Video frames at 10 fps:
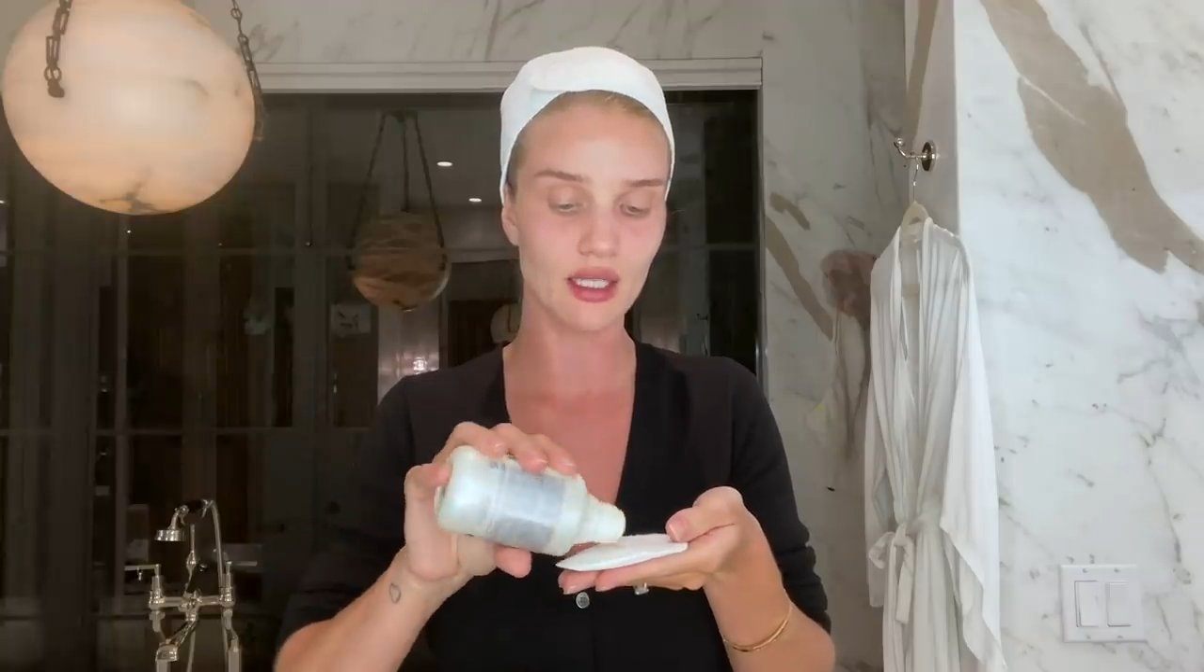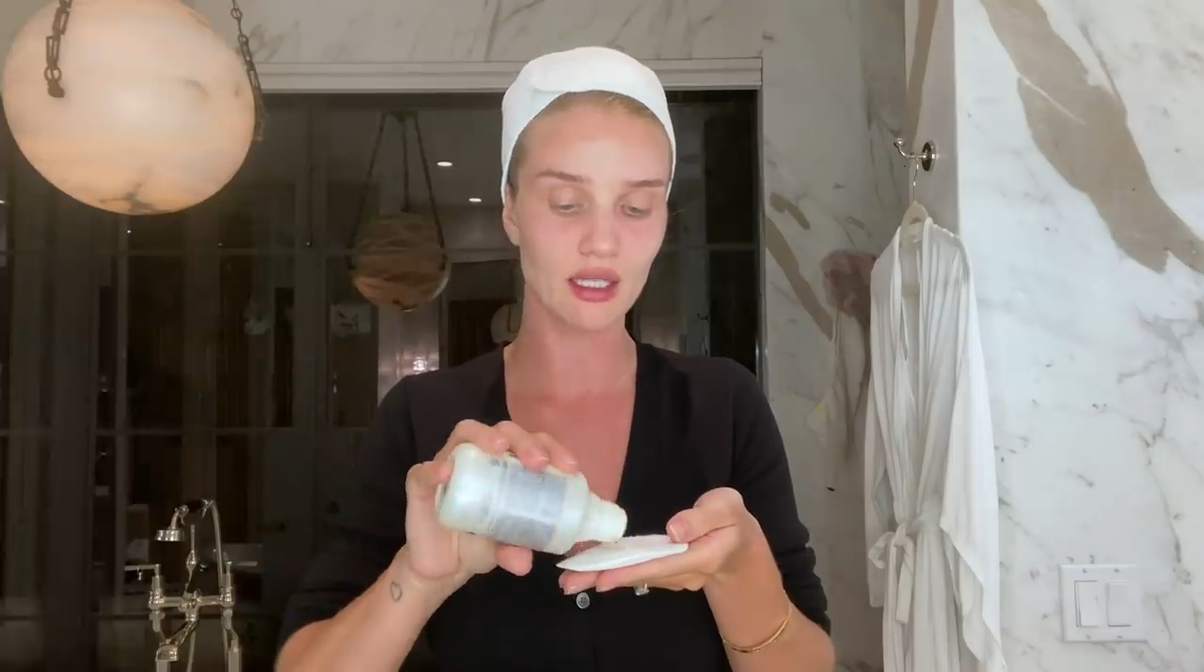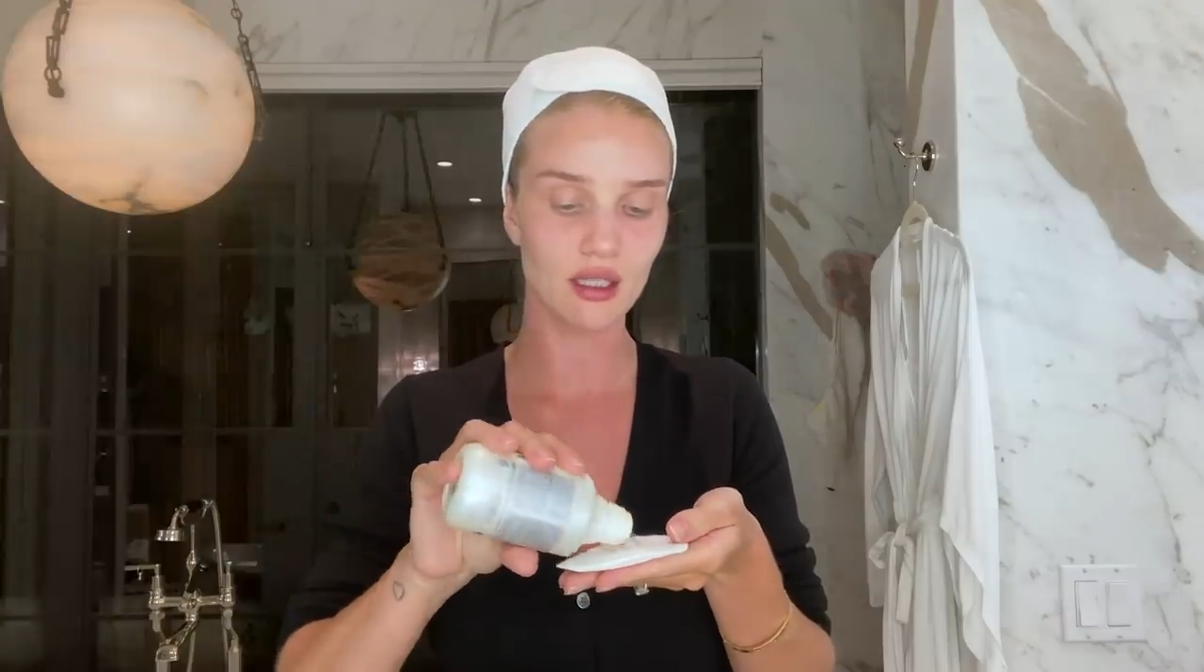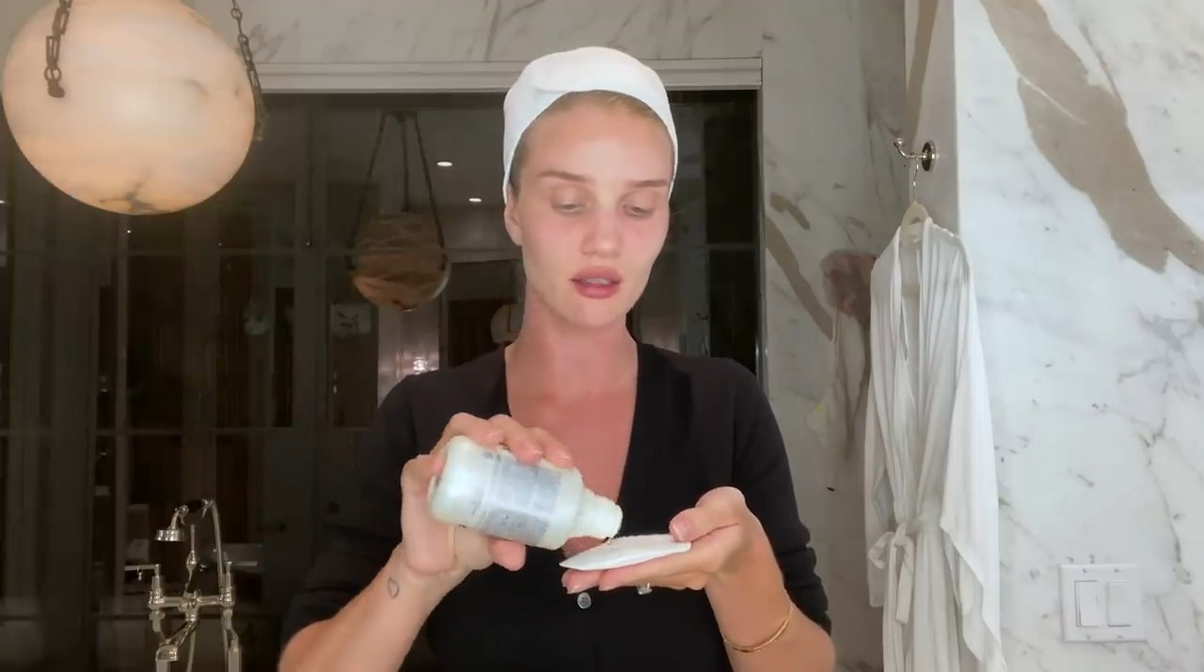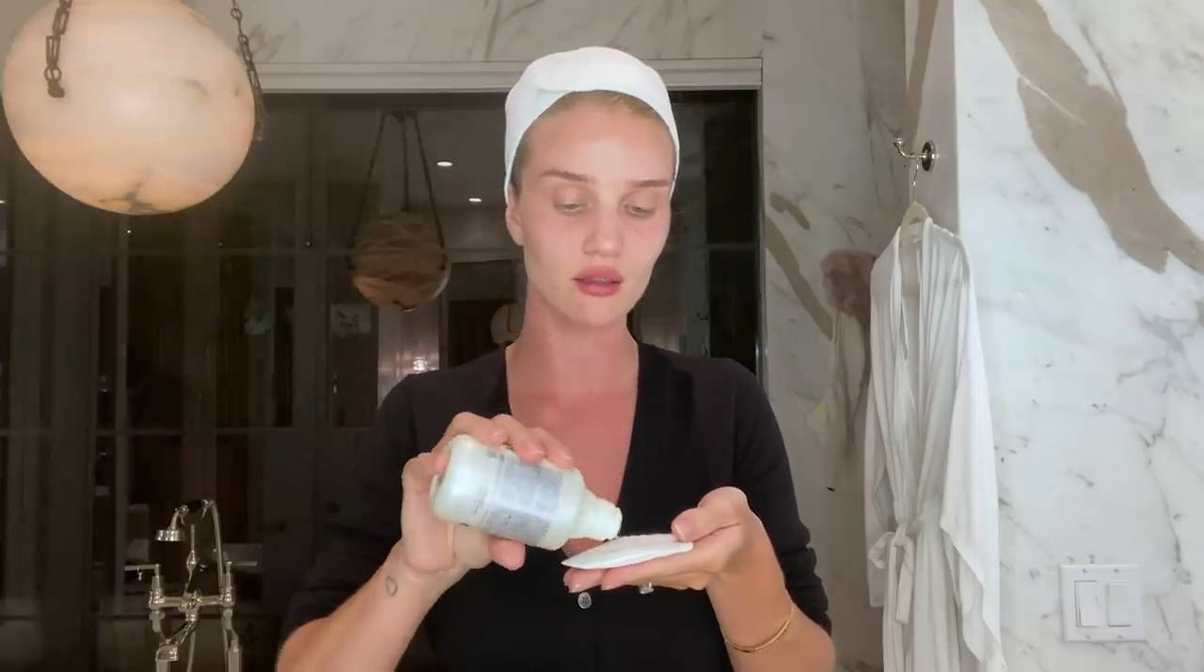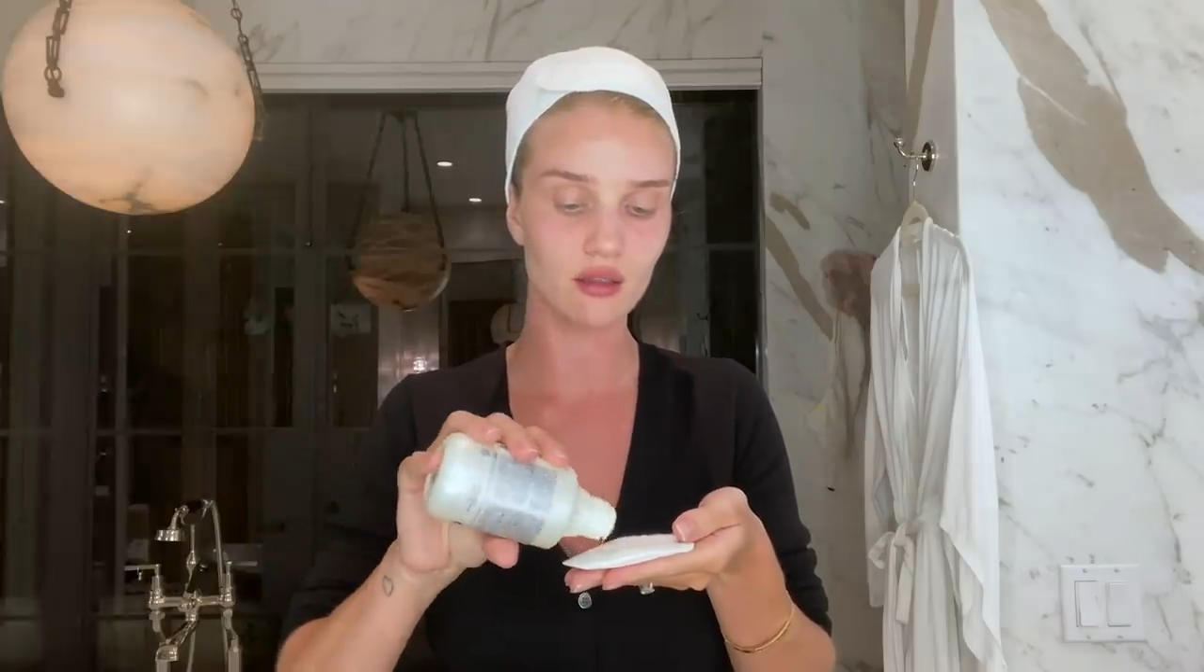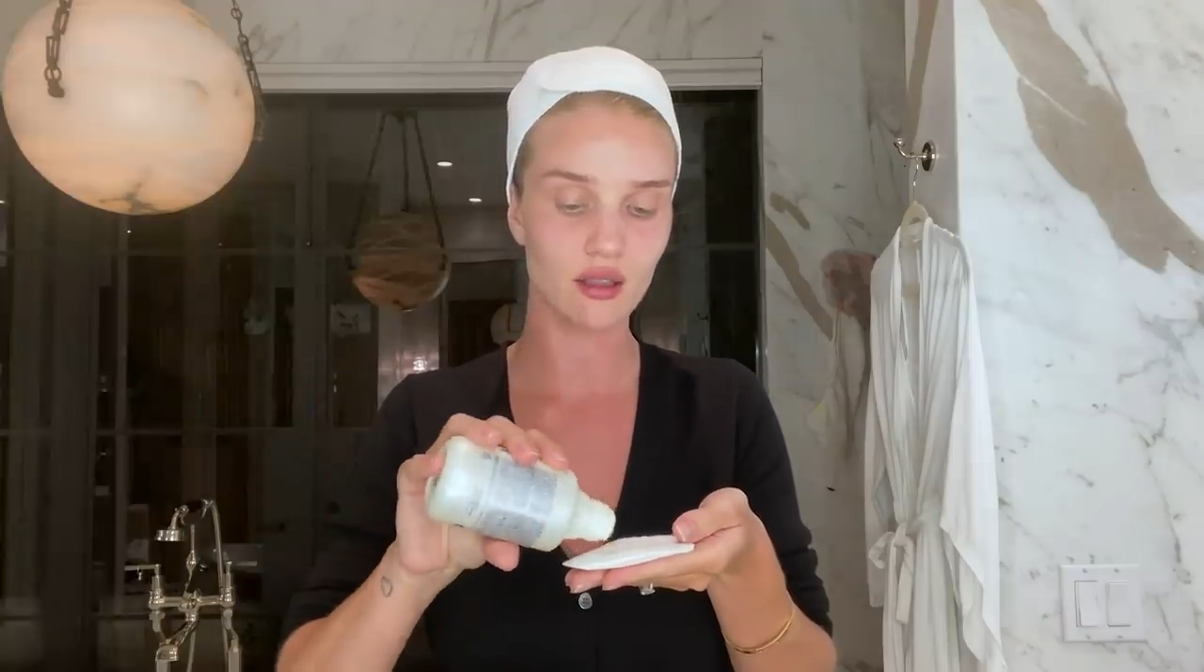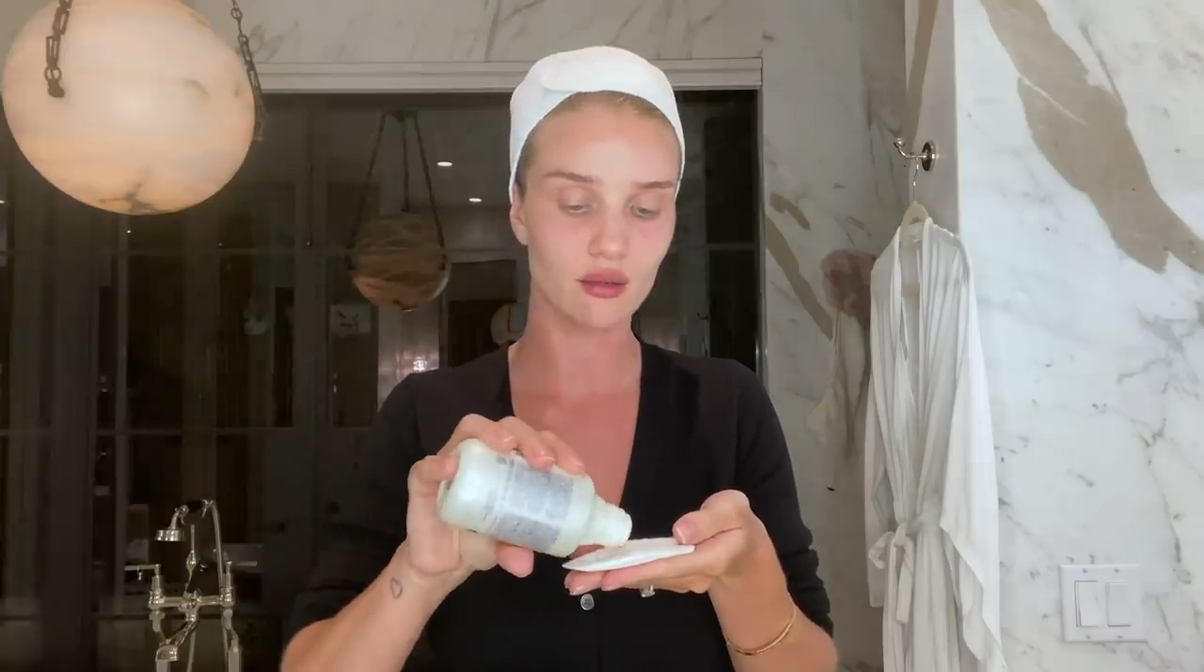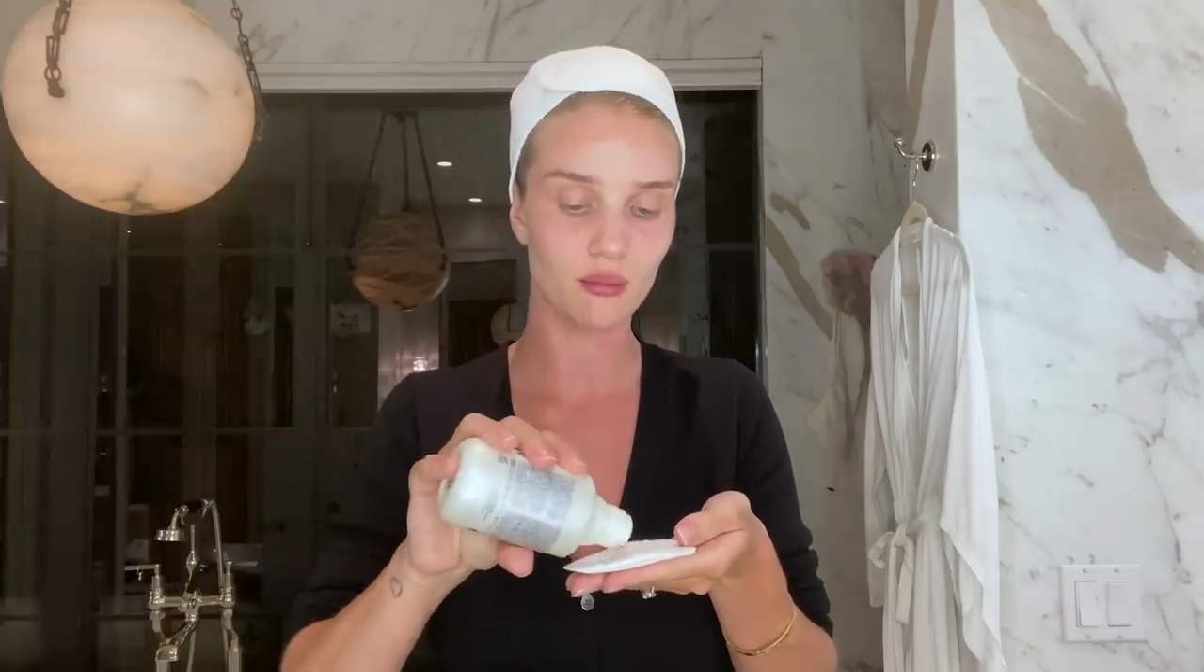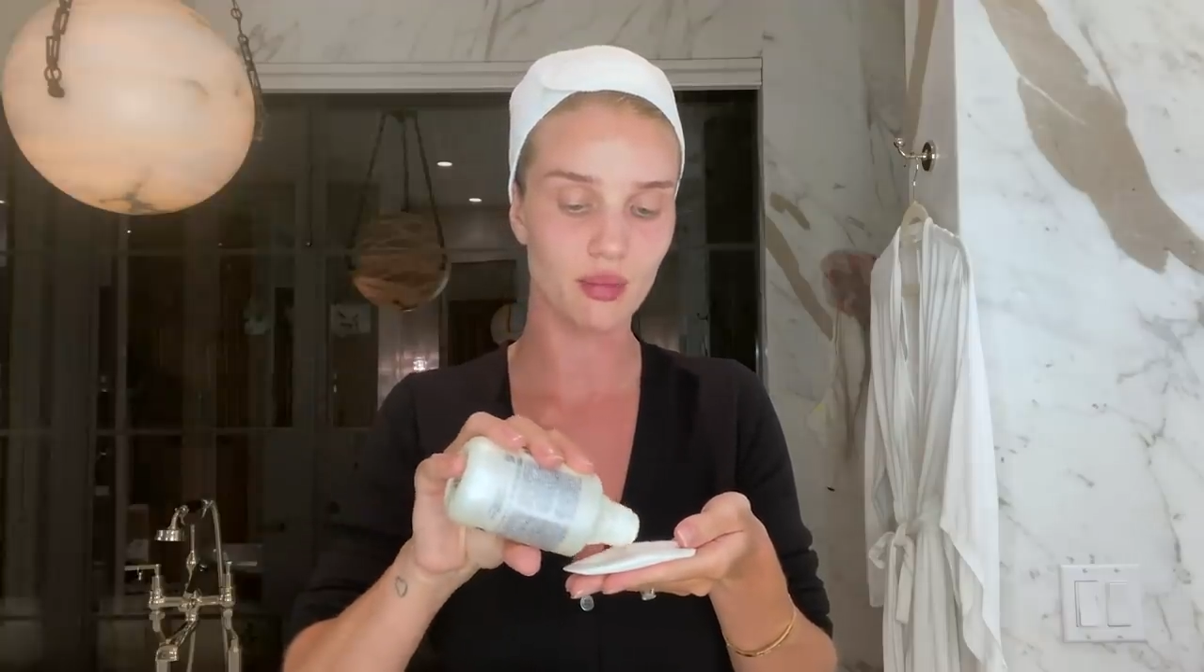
little